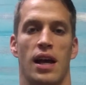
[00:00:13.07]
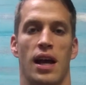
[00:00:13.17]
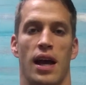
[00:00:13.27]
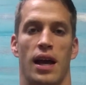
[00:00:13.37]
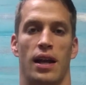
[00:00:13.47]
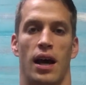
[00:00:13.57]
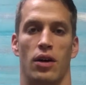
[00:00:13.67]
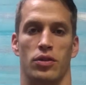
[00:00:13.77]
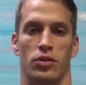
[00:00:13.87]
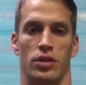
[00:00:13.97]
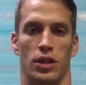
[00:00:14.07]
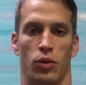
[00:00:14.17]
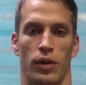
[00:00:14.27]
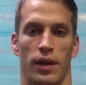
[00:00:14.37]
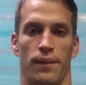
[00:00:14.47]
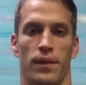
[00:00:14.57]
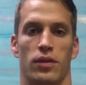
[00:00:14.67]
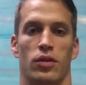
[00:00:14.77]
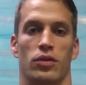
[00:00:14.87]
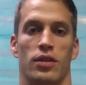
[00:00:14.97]
and how to deal with it.
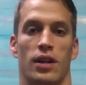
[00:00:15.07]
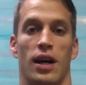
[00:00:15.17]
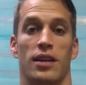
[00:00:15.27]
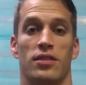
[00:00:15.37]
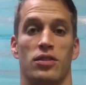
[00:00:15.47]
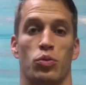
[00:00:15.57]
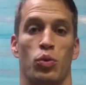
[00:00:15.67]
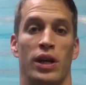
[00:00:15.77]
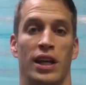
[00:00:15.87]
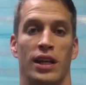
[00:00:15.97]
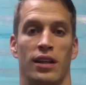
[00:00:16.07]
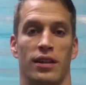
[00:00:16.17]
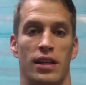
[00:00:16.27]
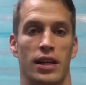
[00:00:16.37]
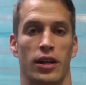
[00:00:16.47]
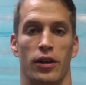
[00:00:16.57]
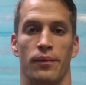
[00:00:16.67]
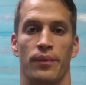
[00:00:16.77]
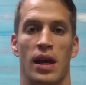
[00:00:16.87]
So tinnitus is ringing in the ear,